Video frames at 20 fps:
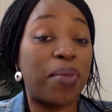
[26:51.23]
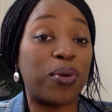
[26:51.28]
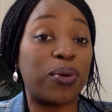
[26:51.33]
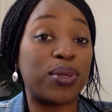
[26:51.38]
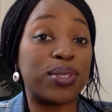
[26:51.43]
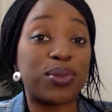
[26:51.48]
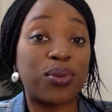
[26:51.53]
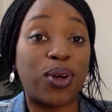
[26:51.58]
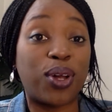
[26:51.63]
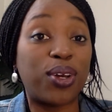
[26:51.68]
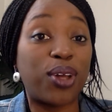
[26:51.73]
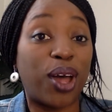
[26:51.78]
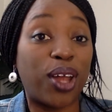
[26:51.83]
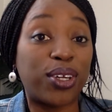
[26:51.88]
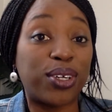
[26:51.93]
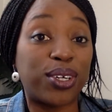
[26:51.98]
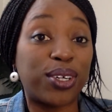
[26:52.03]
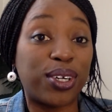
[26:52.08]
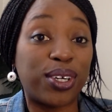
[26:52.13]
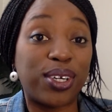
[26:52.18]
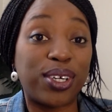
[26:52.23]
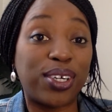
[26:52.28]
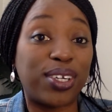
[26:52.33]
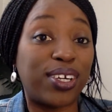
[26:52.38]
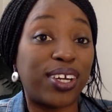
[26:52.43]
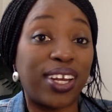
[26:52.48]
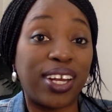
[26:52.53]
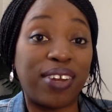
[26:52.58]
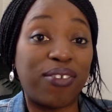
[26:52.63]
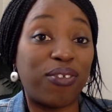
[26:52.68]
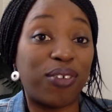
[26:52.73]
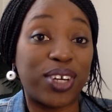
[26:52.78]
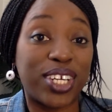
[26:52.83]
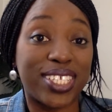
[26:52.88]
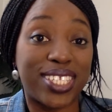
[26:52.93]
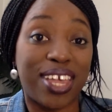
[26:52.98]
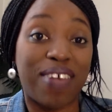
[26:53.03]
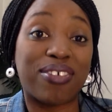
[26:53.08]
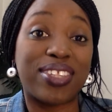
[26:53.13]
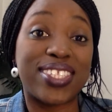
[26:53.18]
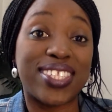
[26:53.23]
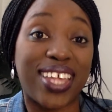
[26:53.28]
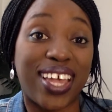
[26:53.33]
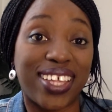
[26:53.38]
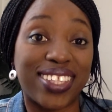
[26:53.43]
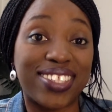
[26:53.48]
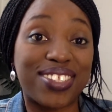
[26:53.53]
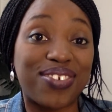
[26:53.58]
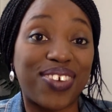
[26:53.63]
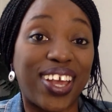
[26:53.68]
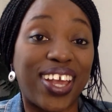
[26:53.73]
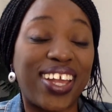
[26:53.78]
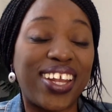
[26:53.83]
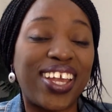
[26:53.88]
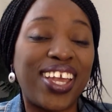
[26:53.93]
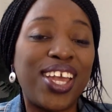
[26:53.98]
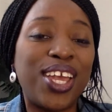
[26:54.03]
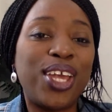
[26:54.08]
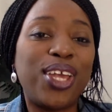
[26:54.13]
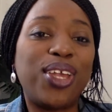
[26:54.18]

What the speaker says: it was $1.47, right?